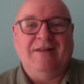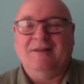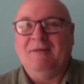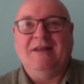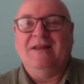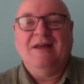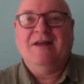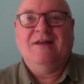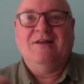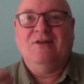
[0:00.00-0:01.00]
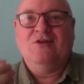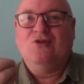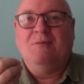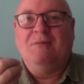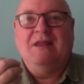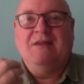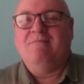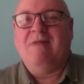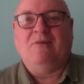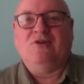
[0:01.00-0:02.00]
I mean, should it be
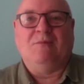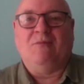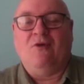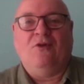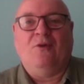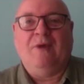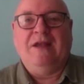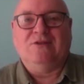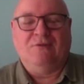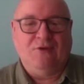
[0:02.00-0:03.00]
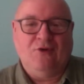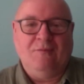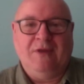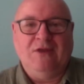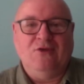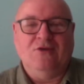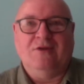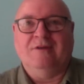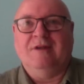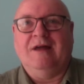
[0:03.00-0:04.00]
membership or other ways of the European Union,